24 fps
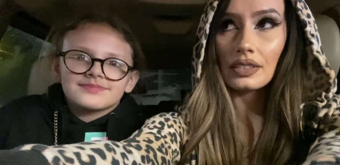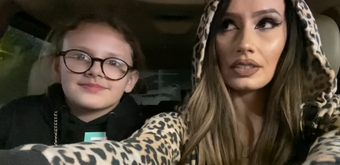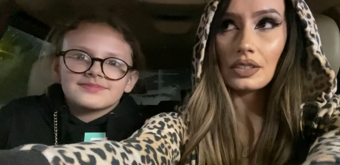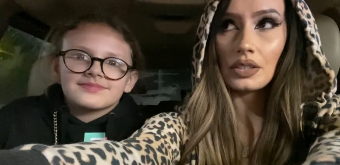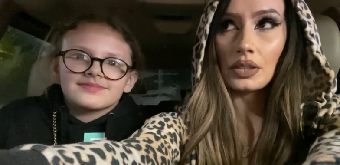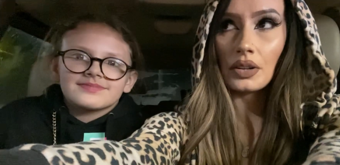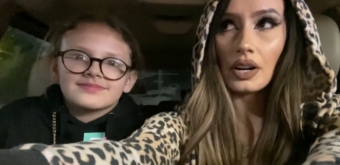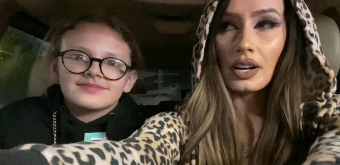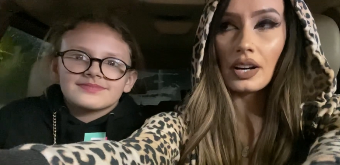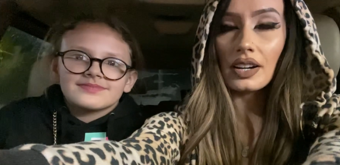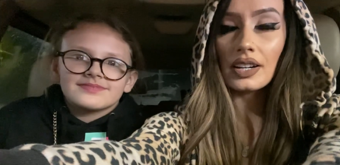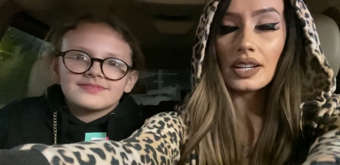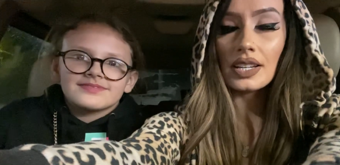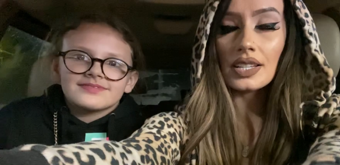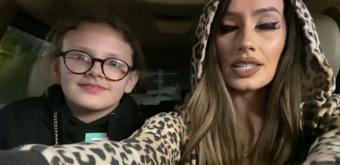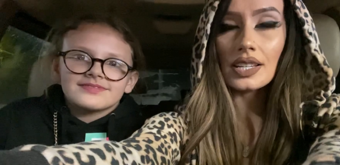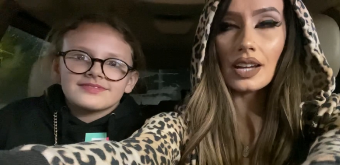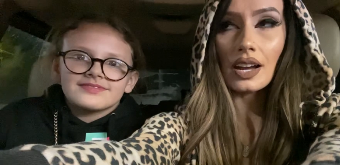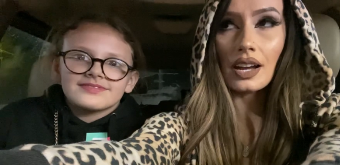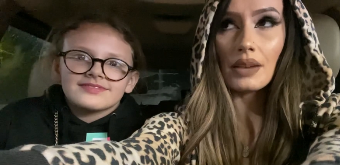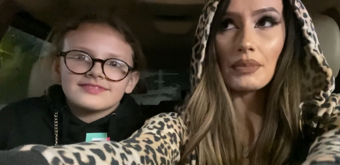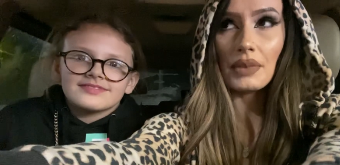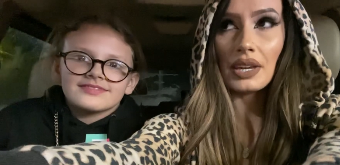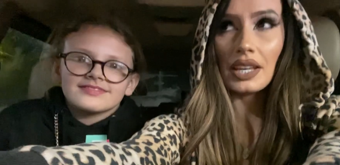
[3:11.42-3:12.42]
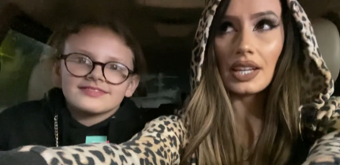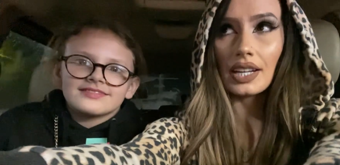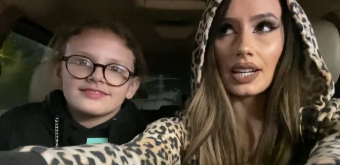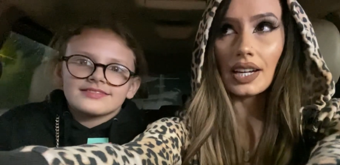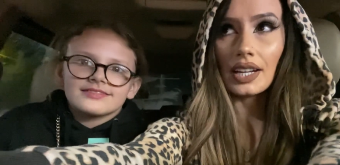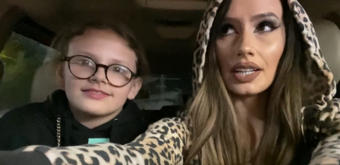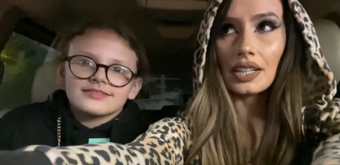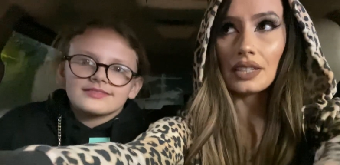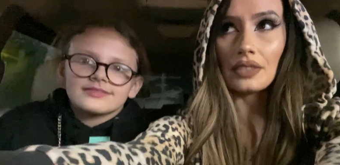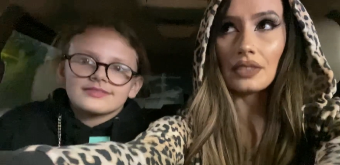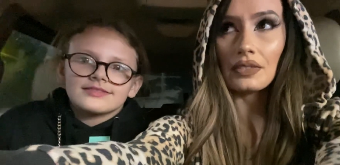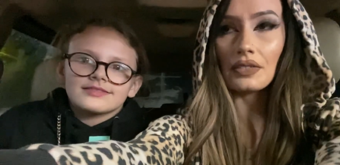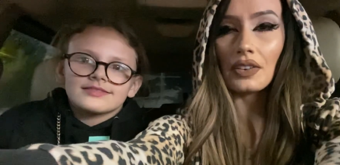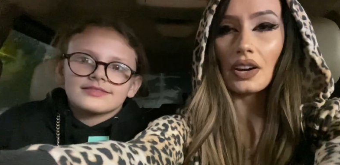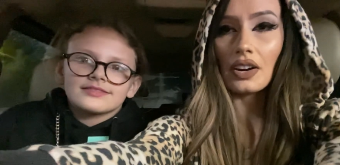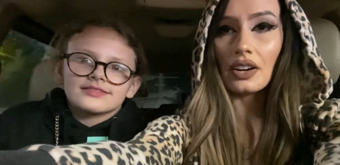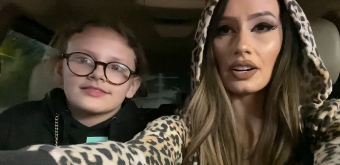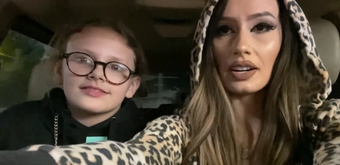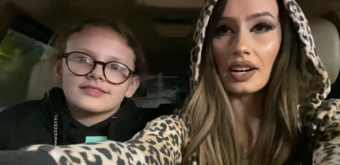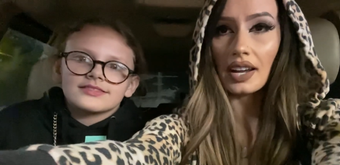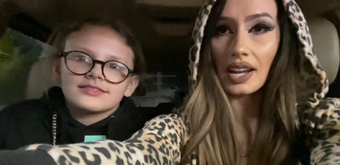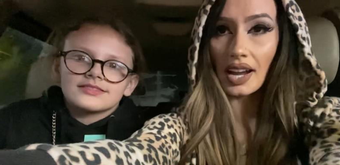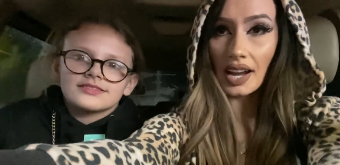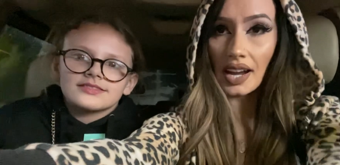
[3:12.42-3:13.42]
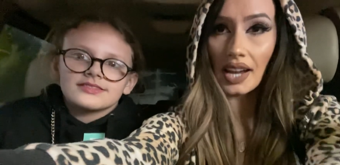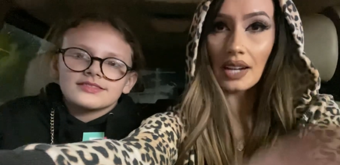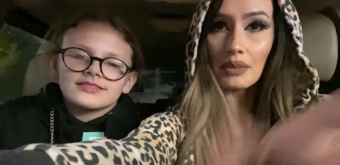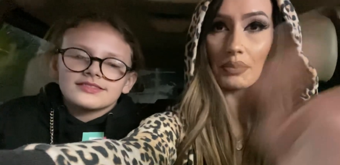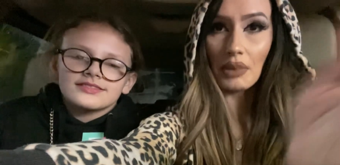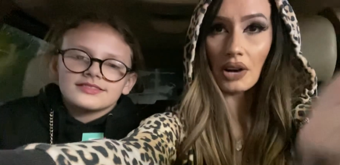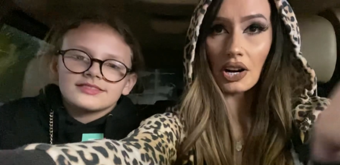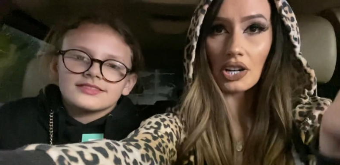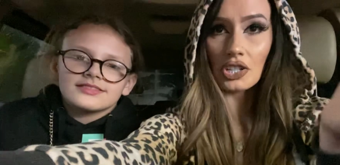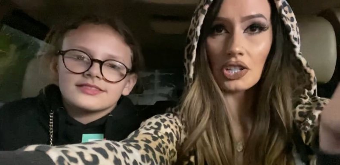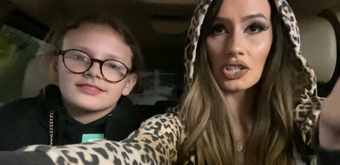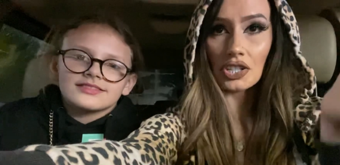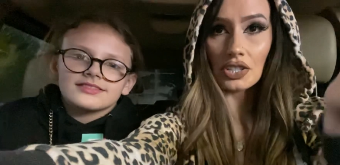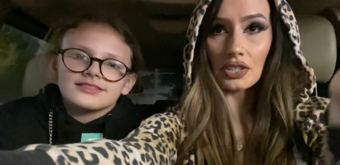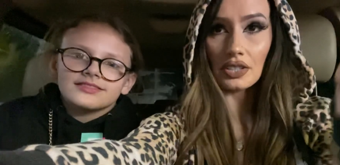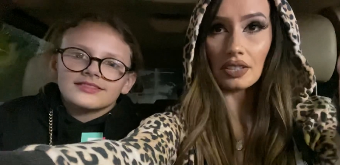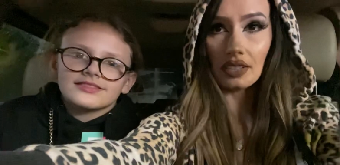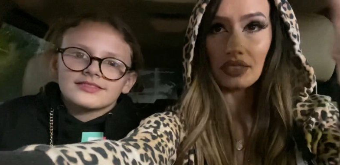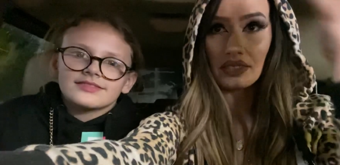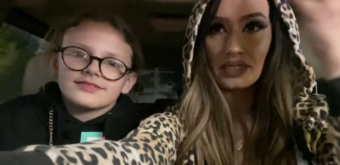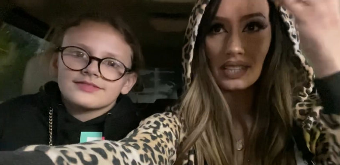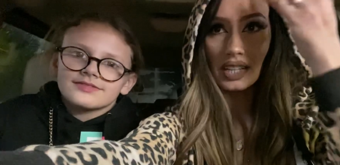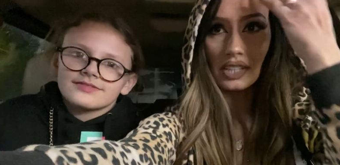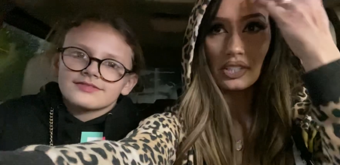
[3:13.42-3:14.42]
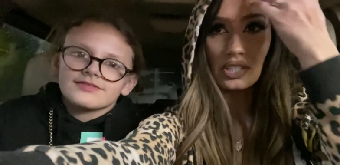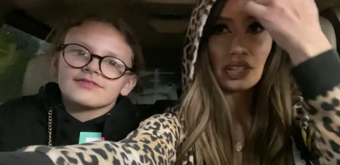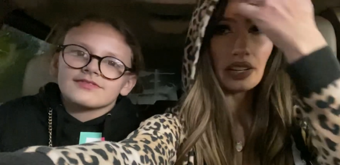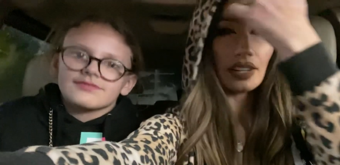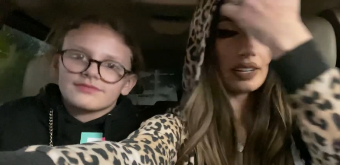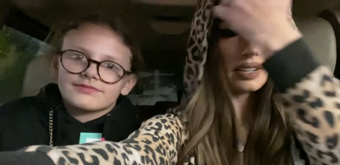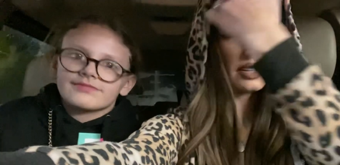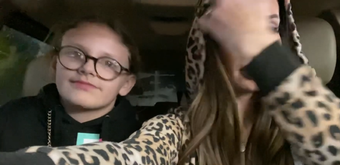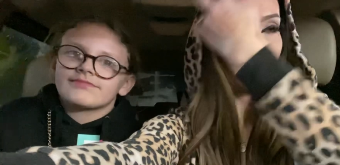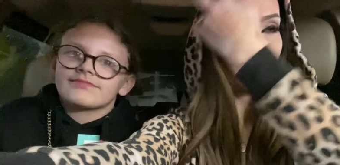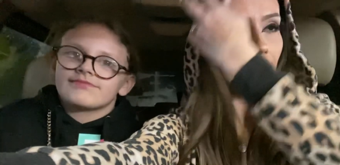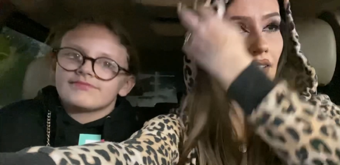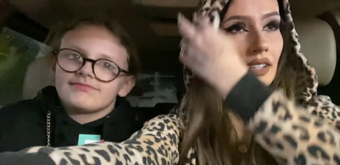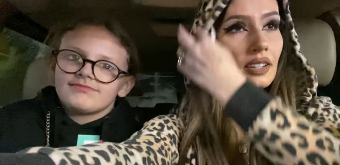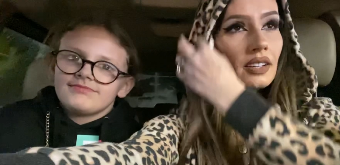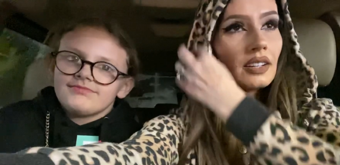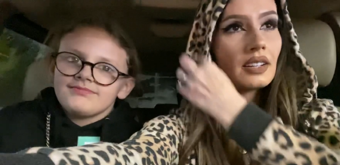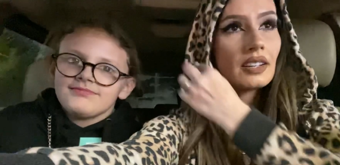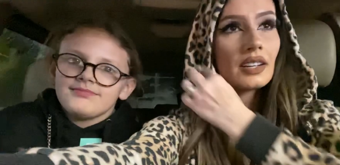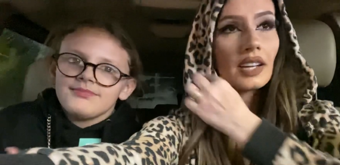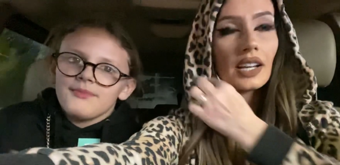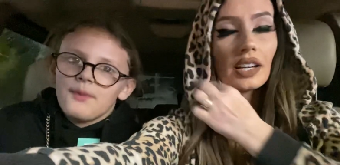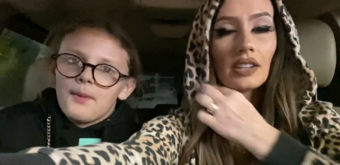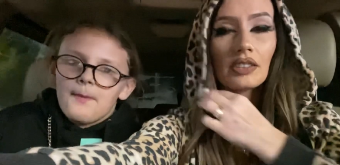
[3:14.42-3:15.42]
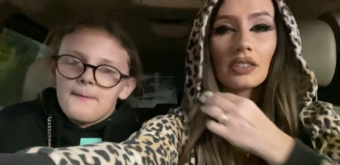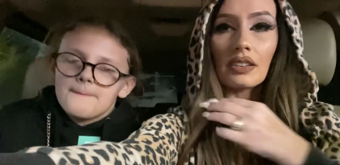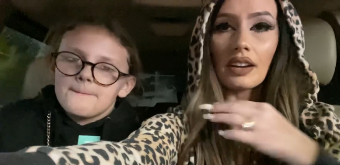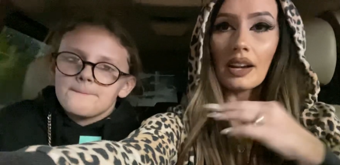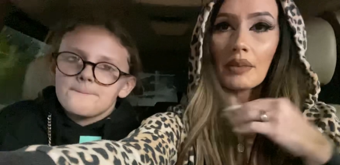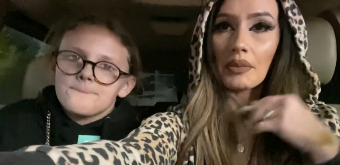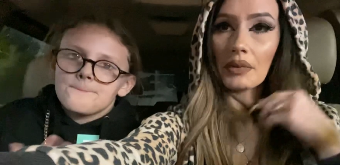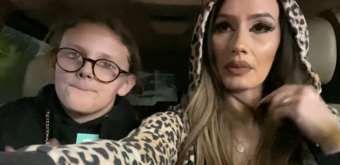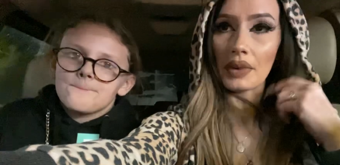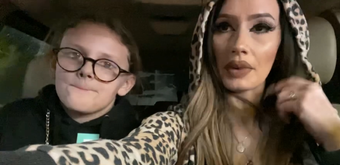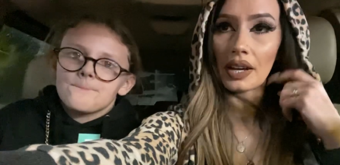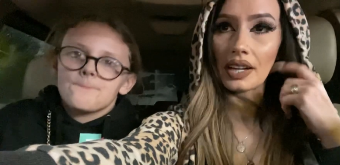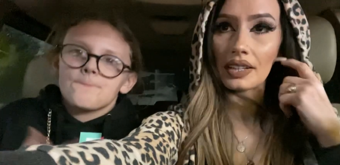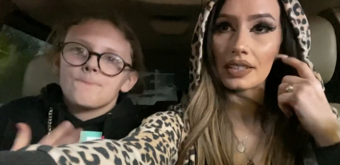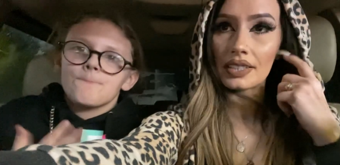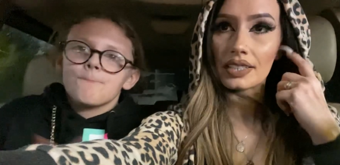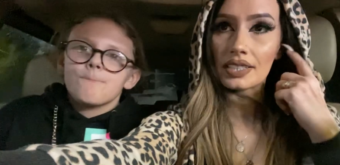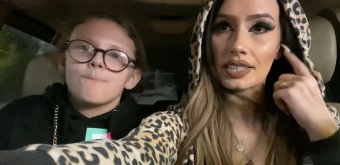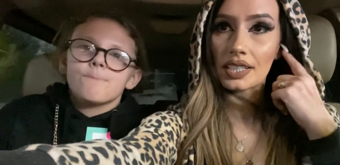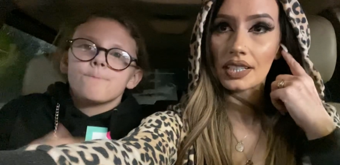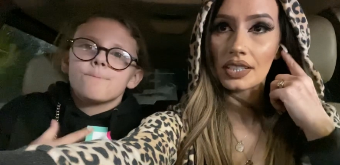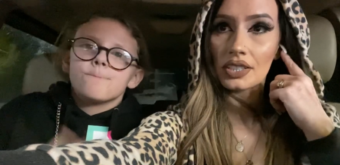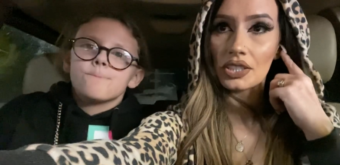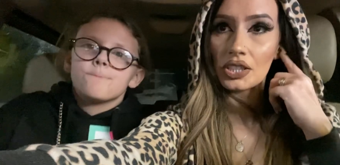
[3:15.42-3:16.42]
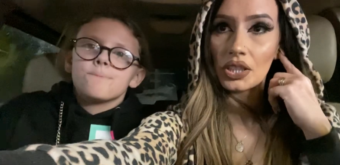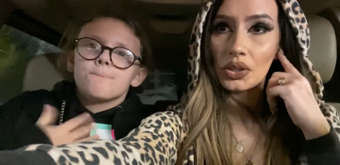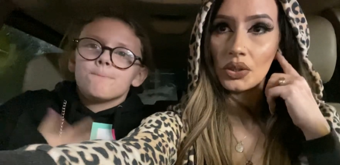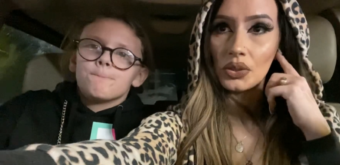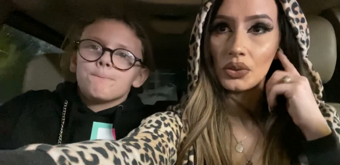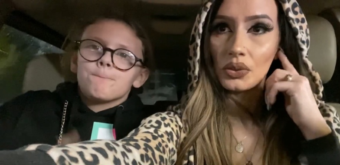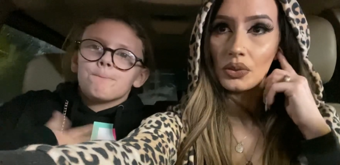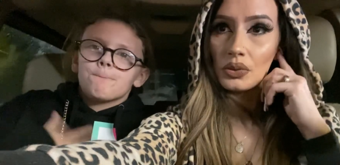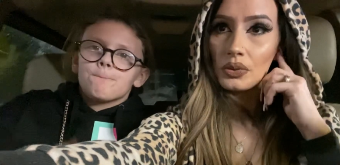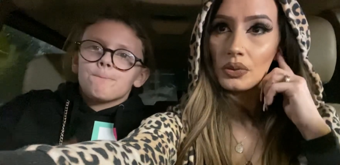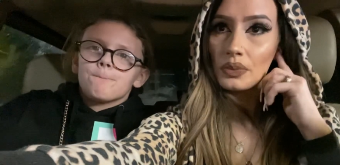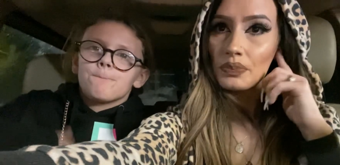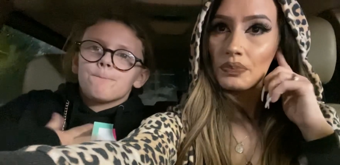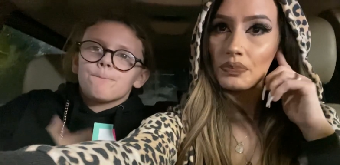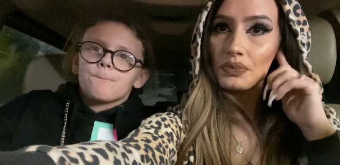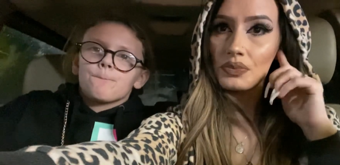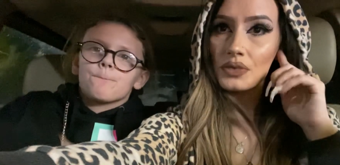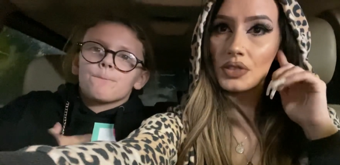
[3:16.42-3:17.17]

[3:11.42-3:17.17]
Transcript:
Speaker 1: you already saw me kind of already, I had a partial denture and Grandma Rhonda did too.